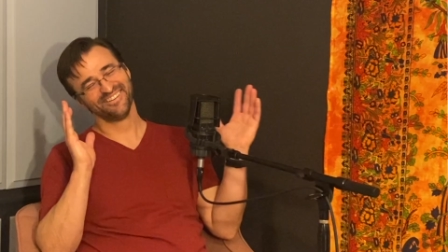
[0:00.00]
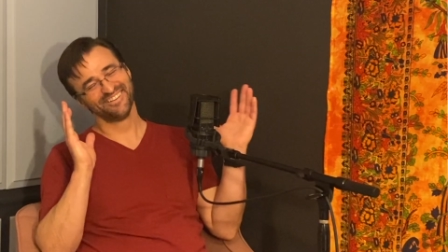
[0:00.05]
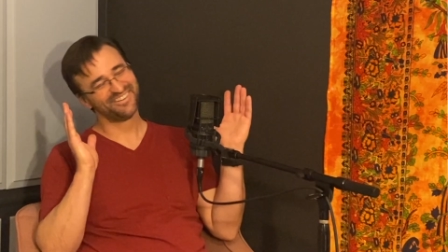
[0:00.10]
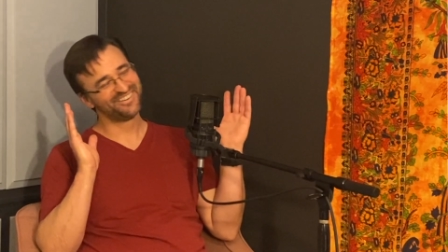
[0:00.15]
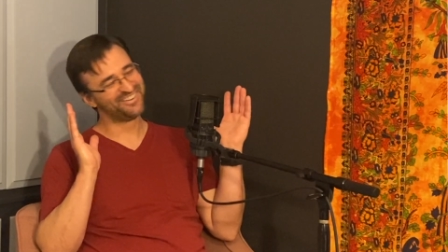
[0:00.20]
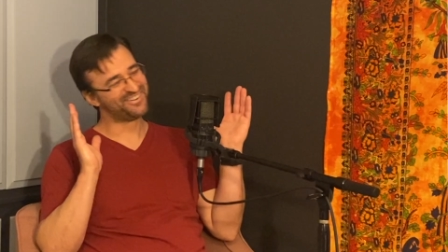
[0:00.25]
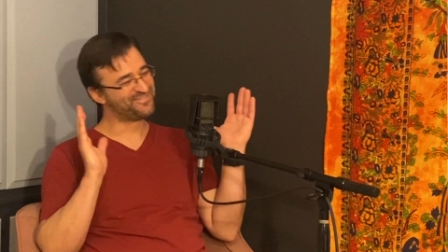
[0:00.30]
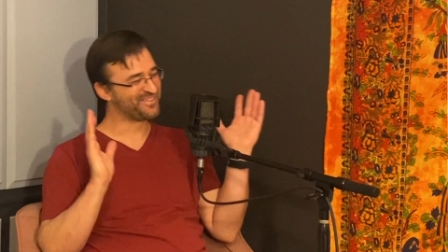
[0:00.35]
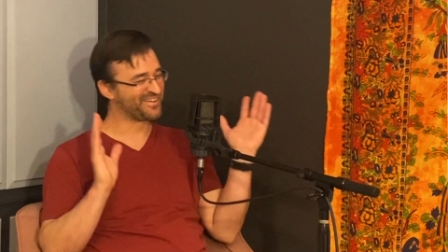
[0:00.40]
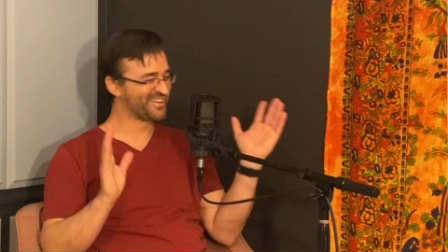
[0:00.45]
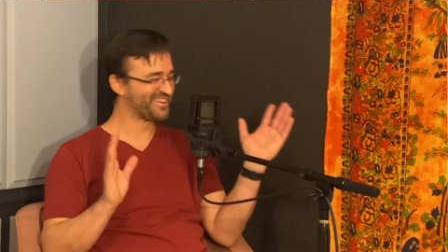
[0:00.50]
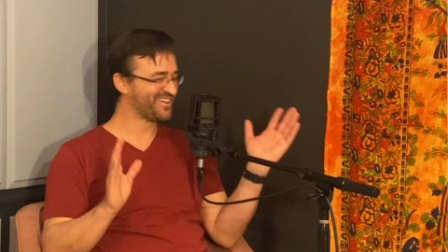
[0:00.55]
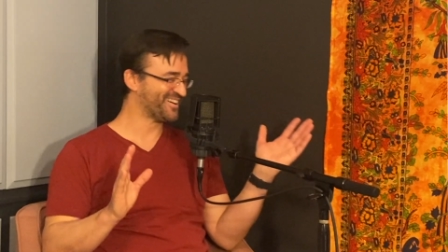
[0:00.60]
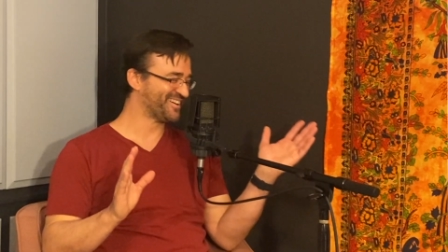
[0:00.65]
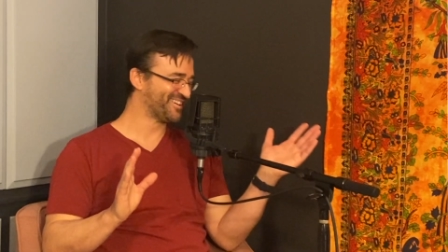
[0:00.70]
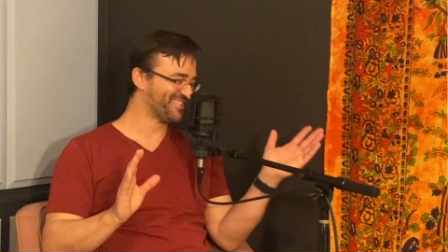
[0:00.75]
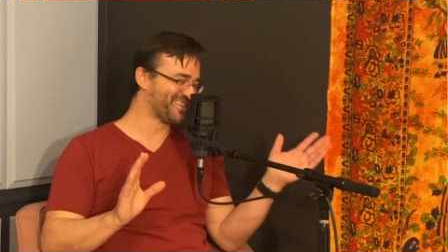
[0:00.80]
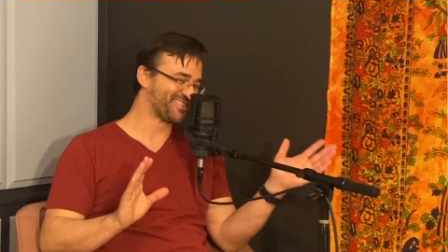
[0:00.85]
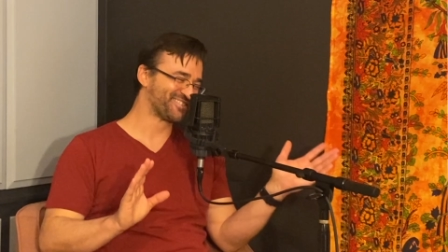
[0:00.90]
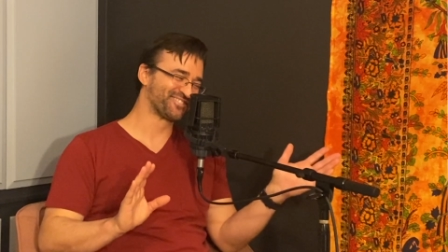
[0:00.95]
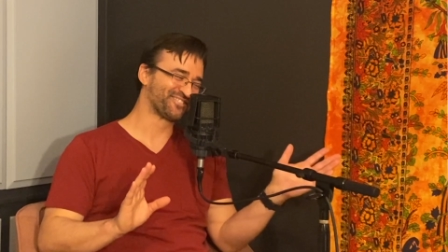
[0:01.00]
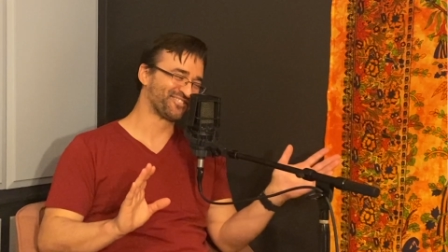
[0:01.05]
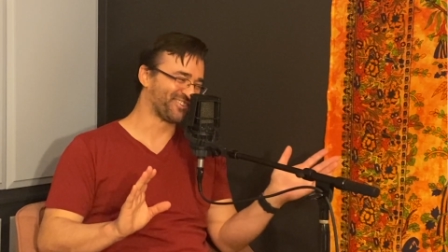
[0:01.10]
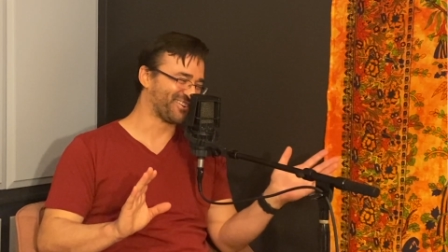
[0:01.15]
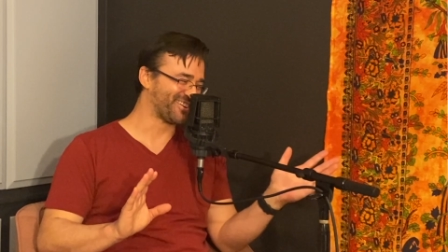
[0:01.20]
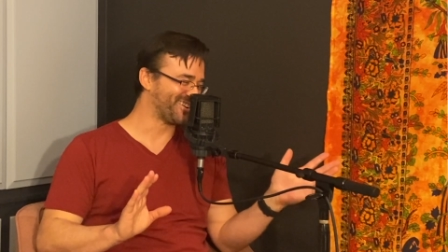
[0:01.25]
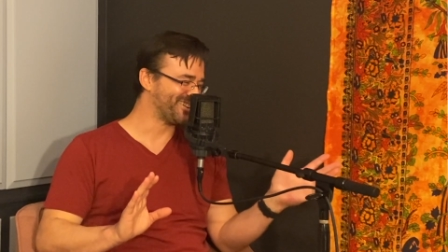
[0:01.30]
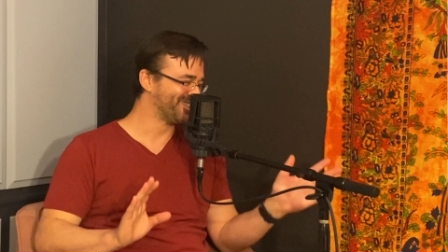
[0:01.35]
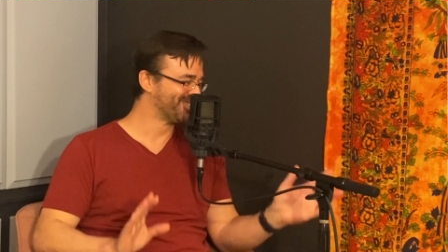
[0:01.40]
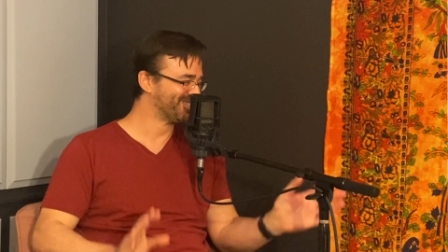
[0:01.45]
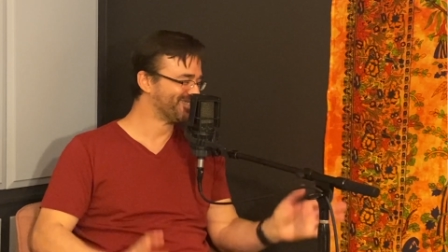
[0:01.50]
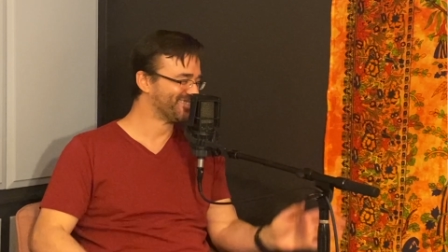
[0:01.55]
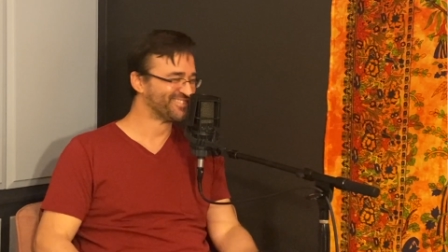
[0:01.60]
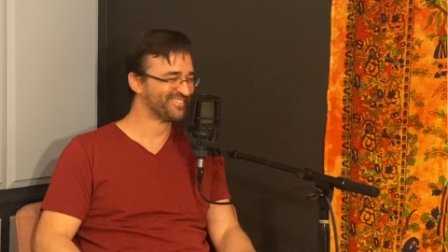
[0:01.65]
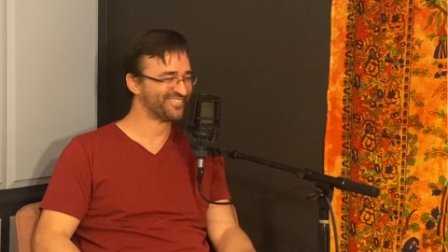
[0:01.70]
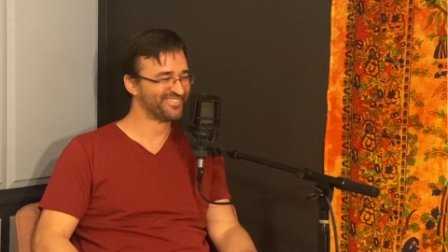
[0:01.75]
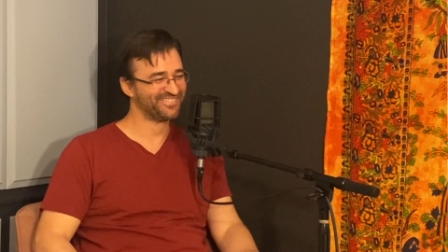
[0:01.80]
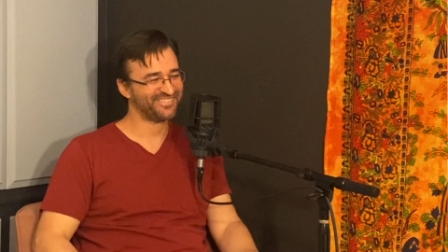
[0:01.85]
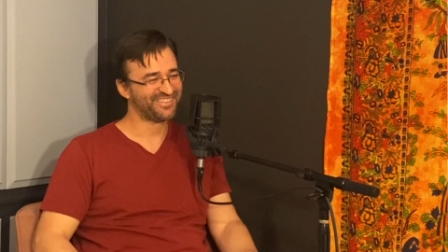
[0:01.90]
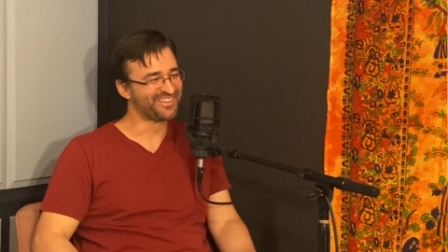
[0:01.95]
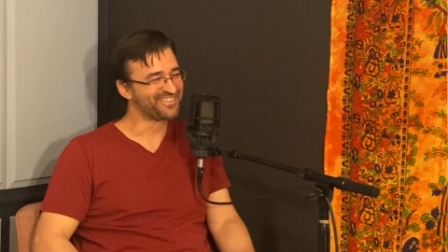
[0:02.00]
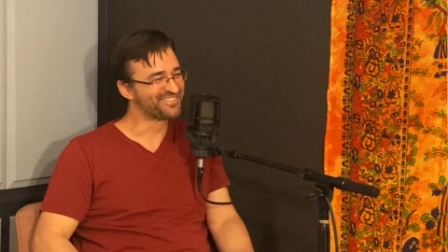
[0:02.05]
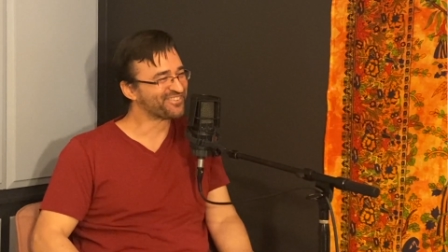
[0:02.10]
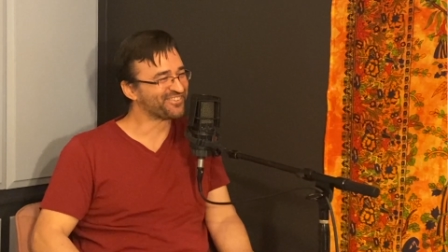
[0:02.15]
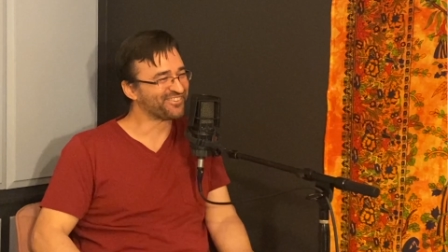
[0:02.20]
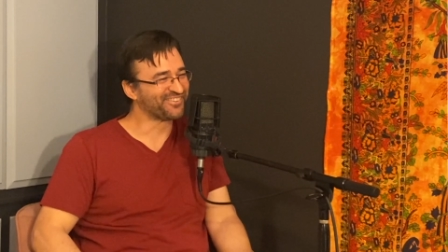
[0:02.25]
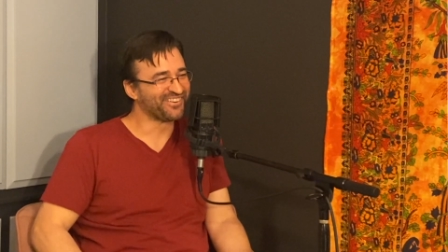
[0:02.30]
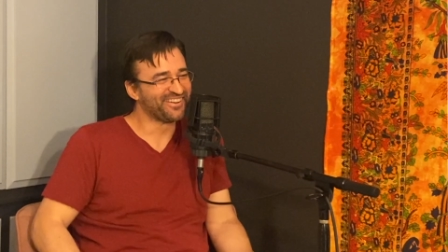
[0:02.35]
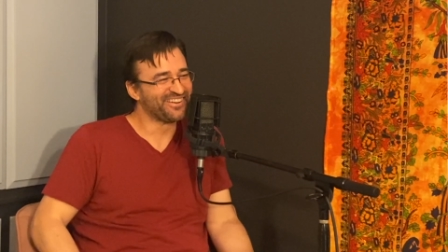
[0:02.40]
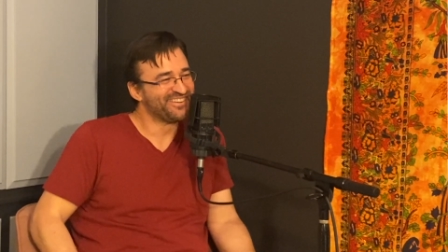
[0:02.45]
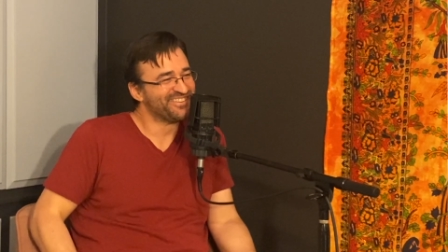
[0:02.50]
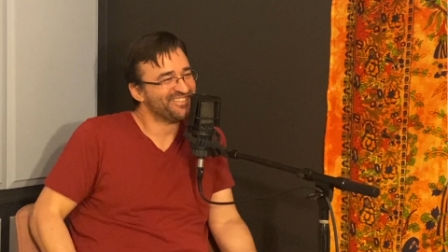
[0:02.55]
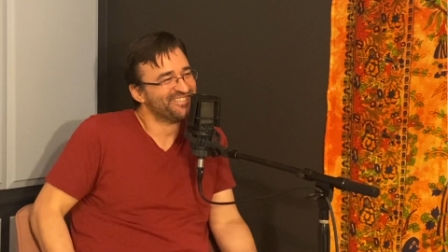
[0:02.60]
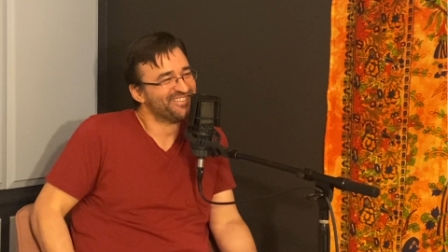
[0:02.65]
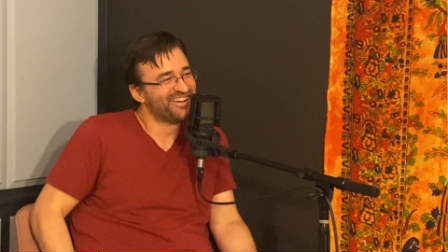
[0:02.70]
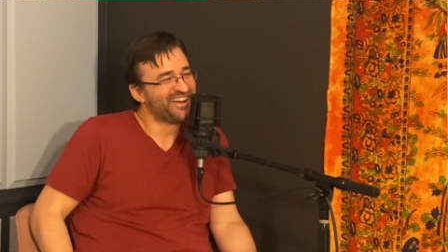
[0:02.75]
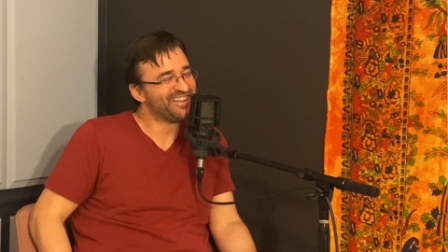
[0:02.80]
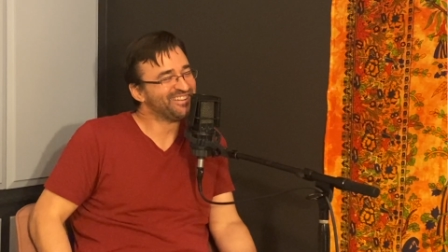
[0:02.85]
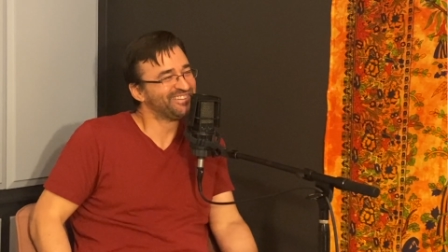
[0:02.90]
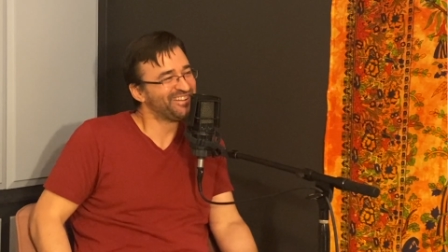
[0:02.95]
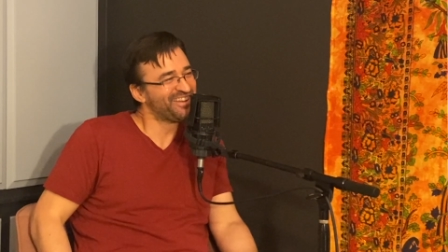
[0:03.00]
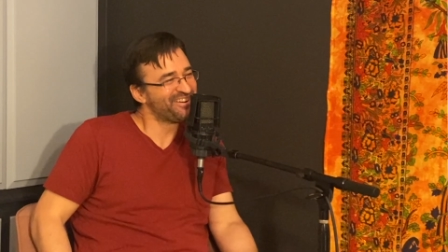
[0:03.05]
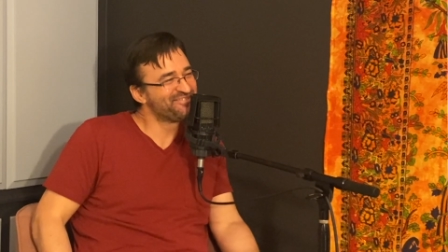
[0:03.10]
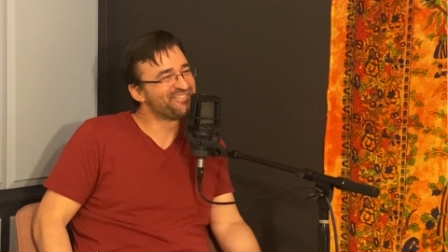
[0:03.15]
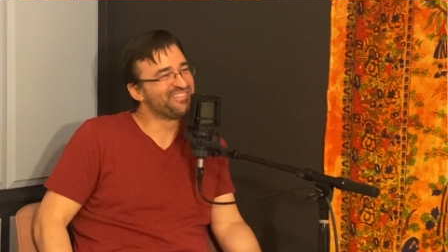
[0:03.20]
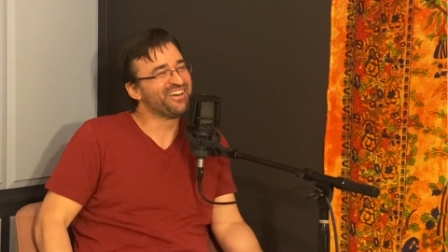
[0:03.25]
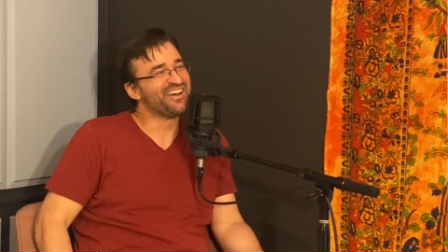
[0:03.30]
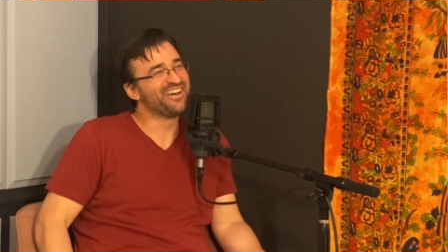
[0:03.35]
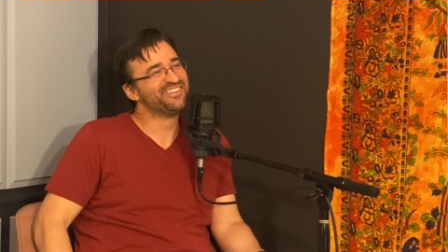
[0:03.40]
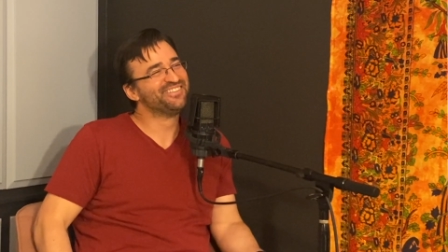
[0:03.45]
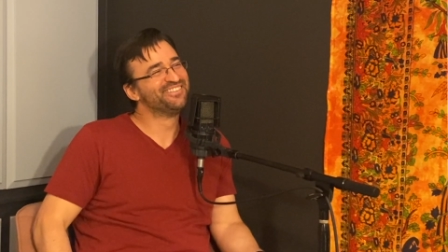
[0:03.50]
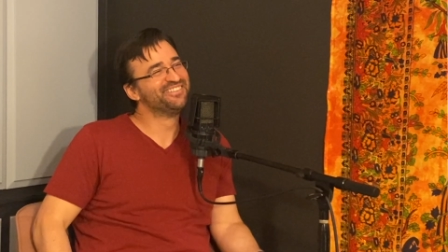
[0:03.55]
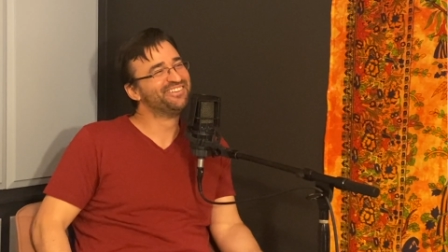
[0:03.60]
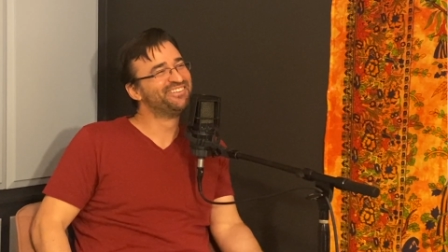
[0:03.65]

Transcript: Oh my God, that's great. That's great. I love that.